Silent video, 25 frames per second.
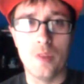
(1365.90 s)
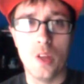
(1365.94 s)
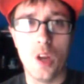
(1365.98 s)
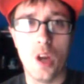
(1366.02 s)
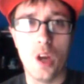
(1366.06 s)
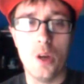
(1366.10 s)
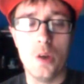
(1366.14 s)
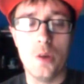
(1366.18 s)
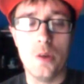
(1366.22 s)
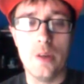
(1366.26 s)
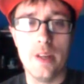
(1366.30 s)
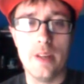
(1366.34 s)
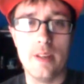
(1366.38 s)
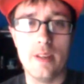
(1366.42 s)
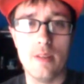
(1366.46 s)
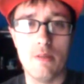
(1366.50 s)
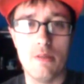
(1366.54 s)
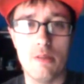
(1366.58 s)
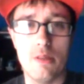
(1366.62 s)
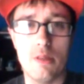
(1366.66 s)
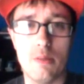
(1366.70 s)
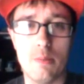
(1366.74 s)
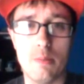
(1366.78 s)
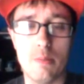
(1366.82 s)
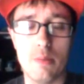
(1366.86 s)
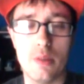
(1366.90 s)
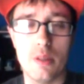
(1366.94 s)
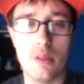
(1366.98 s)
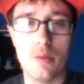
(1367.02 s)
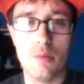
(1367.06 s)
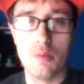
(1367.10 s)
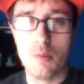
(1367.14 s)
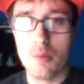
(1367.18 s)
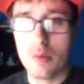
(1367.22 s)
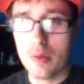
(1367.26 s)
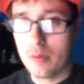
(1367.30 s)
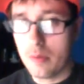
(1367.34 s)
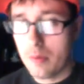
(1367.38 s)
Oh yeah, so it's your
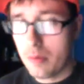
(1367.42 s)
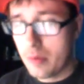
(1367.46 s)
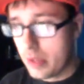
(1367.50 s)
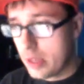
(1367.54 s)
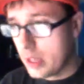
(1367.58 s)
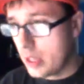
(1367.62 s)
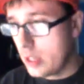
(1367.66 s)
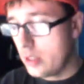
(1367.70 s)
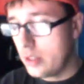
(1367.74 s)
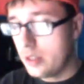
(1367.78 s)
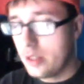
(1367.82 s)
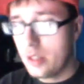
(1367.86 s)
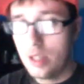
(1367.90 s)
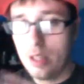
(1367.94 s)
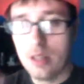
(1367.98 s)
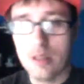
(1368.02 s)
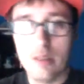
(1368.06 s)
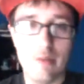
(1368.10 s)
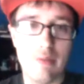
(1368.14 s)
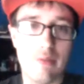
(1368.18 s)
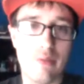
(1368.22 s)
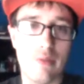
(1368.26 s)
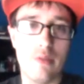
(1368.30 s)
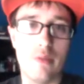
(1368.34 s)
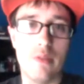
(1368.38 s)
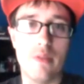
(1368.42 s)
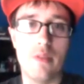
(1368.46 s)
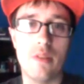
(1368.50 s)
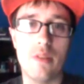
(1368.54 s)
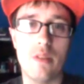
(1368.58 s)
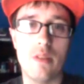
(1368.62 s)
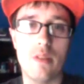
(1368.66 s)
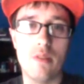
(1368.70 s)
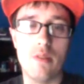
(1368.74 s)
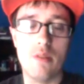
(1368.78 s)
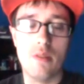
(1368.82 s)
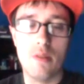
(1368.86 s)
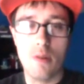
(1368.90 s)
birth. We, we got done the first
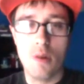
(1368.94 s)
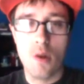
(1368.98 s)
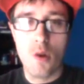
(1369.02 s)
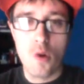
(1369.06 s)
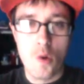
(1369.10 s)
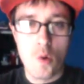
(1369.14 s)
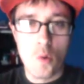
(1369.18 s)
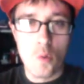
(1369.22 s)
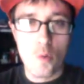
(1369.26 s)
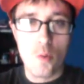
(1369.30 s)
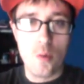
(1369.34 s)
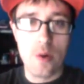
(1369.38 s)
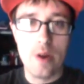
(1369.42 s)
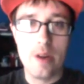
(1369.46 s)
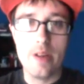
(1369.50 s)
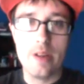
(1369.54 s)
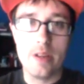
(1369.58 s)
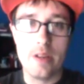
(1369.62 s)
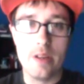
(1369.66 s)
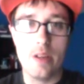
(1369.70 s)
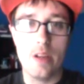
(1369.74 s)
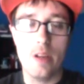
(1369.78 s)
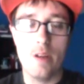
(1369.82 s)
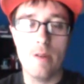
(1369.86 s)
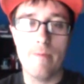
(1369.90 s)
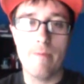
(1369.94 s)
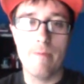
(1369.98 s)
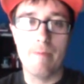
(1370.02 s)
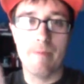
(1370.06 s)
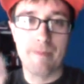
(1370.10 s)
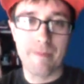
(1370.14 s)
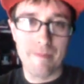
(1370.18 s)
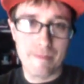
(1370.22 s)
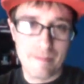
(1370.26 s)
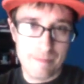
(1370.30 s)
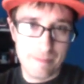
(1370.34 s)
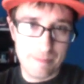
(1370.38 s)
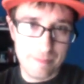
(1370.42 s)
season. Ready to go.
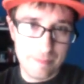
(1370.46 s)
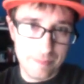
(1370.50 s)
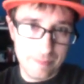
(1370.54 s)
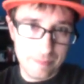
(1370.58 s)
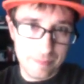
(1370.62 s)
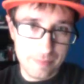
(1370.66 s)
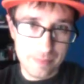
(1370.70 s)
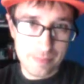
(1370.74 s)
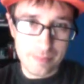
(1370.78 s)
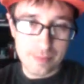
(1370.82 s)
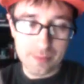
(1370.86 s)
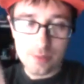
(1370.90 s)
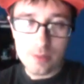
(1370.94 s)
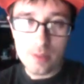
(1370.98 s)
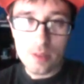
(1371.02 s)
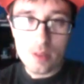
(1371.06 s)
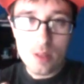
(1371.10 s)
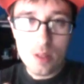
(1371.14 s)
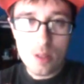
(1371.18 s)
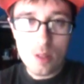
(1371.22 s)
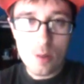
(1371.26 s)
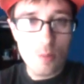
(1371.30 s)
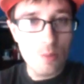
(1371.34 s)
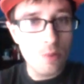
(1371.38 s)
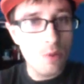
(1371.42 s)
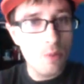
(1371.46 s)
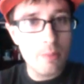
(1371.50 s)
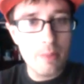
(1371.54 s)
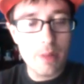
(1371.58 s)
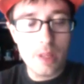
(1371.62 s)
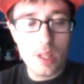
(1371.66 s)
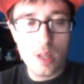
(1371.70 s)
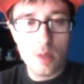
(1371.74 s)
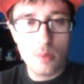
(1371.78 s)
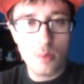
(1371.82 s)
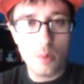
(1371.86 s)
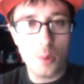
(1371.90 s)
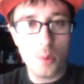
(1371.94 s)
We'll be
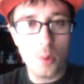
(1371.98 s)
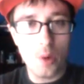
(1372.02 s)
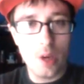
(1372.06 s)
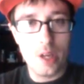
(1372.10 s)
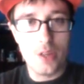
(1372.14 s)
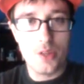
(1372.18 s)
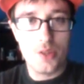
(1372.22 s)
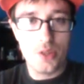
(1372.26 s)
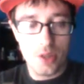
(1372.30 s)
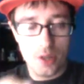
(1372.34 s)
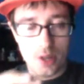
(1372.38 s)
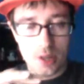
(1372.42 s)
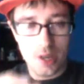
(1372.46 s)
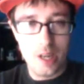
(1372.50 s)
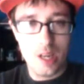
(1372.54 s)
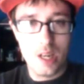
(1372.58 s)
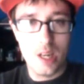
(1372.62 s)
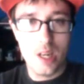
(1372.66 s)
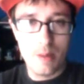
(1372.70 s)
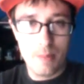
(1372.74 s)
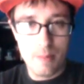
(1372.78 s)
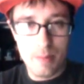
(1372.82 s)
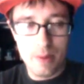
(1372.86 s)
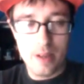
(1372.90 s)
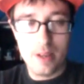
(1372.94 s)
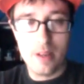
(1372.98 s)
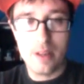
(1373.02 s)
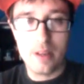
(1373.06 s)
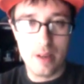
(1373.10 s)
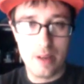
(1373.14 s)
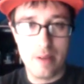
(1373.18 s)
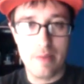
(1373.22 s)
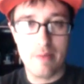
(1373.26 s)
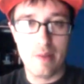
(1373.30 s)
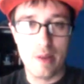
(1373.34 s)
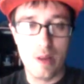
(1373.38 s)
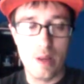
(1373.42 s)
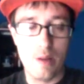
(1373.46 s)
able to watch on
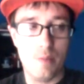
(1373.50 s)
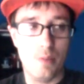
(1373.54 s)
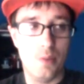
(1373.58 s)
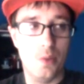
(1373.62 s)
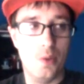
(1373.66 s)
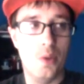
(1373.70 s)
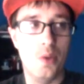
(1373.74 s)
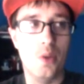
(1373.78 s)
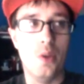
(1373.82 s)
ABC Family,